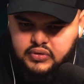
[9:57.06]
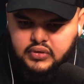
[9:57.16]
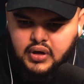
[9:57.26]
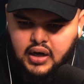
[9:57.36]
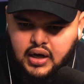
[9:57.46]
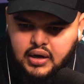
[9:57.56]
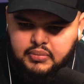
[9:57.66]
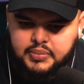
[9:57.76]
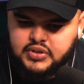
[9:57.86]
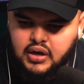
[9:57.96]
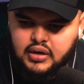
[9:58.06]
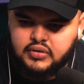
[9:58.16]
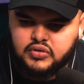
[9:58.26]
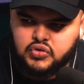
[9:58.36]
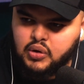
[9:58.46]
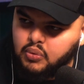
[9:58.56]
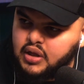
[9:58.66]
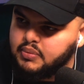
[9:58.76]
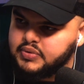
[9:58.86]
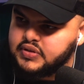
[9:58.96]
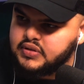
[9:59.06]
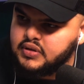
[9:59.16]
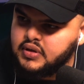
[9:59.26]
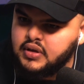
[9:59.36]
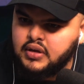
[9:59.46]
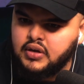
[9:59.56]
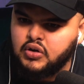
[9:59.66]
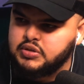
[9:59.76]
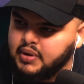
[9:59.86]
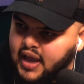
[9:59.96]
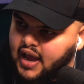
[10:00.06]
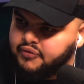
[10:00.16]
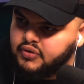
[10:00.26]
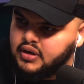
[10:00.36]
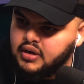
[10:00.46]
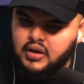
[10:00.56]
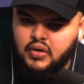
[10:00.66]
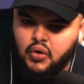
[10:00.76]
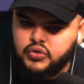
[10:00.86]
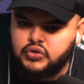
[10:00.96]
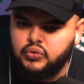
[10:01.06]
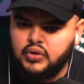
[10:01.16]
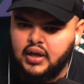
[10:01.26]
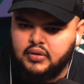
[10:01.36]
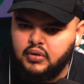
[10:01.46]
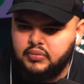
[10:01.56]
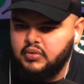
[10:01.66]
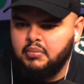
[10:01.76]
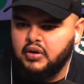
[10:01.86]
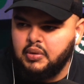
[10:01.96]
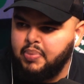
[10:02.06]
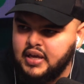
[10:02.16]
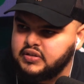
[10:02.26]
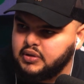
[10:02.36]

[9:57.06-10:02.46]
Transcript: Uh, I'm sorry, Trent Williams, Christian McCaffrey. Mm -hmm. Those two like among the best of